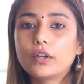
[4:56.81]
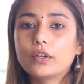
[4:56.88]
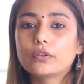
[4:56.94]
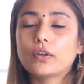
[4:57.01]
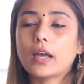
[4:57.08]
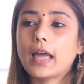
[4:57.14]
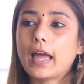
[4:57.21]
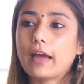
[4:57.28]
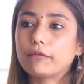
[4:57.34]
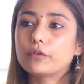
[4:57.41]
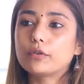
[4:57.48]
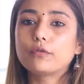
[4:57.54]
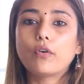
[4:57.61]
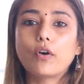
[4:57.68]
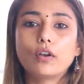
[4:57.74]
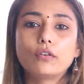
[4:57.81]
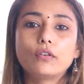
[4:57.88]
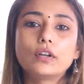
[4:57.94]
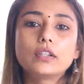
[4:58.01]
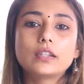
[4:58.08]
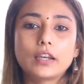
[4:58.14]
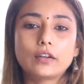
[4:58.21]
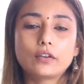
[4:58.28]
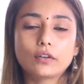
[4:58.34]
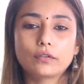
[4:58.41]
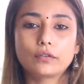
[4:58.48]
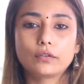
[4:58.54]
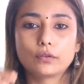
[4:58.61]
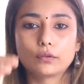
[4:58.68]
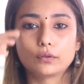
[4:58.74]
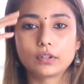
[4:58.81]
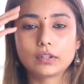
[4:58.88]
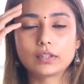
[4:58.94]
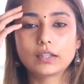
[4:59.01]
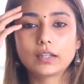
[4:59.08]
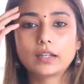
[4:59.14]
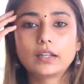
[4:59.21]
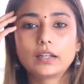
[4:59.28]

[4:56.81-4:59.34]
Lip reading: So I have to follow a set of rules.